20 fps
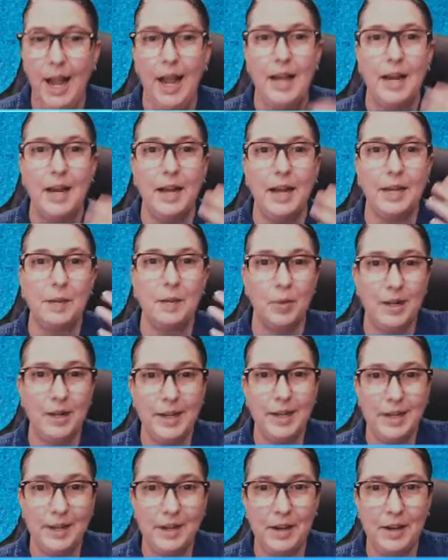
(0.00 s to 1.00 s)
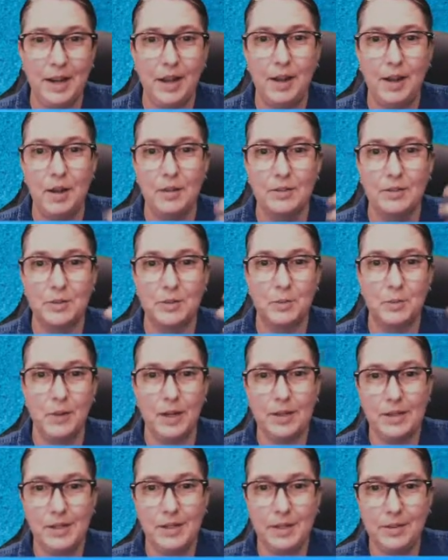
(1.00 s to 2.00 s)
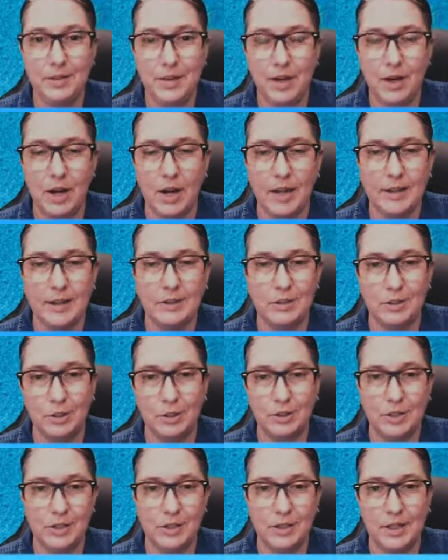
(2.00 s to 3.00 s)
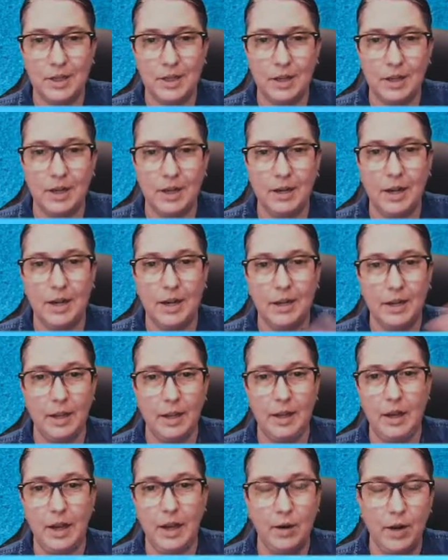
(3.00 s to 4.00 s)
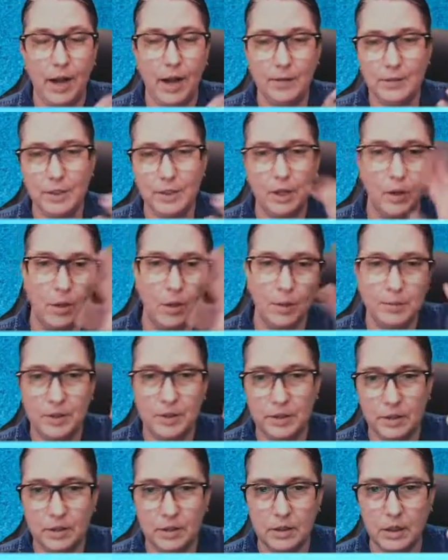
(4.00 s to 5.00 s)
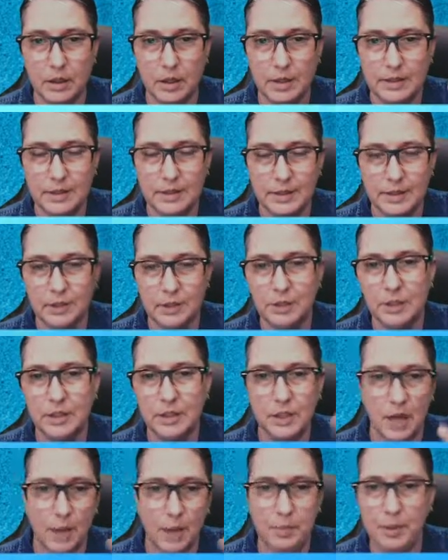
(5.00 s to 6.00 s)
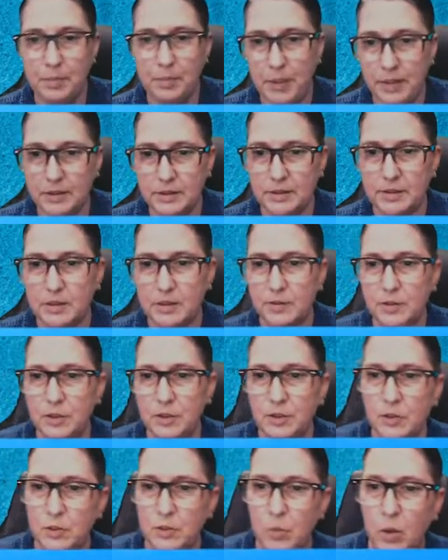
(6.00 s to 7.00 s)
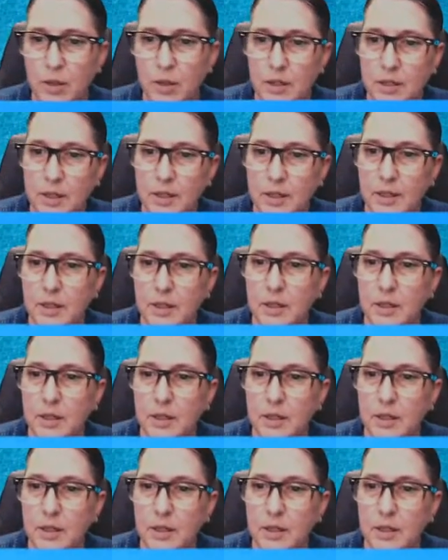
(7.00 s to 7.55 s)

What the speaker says: and I can bring it in directly in there, I can search in there, and I don't have to go up to the extension and copy and paste and stuff. It's just one click.